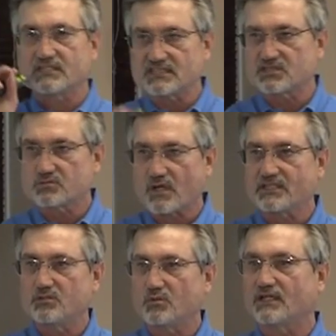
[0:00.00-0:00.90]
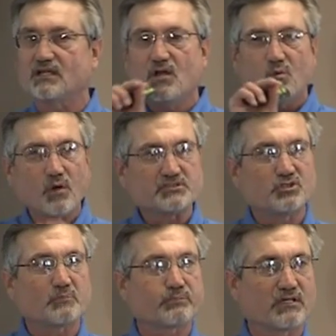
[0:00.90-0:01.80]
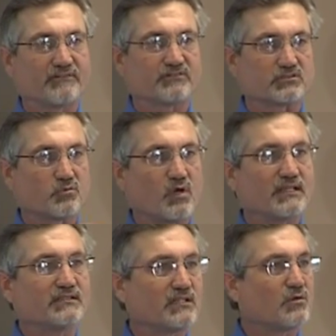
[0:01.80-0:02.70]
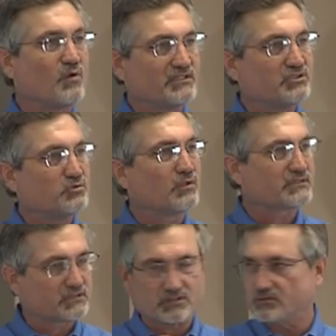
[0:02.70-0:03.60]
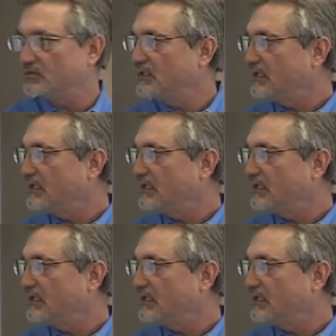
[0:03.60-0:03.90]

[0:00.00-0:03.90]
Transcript: This is what you want. What's your preference? What, you know, what do you want to do?